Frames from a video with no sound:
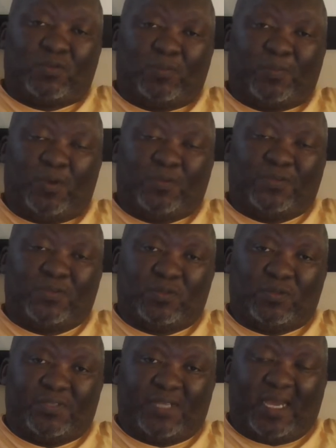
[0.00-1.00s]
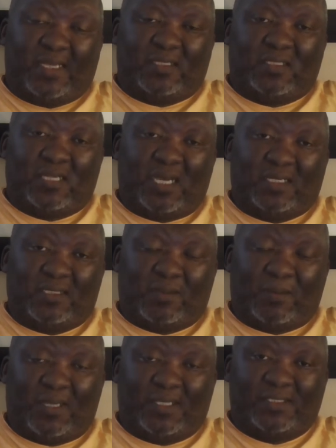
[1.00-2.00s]
both schools and adult
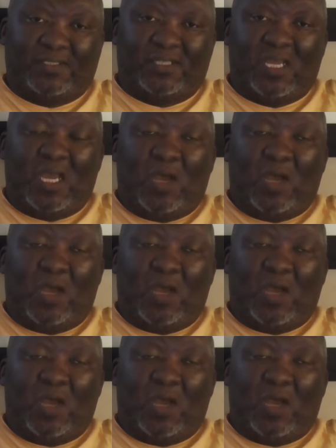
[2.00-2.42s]
choirs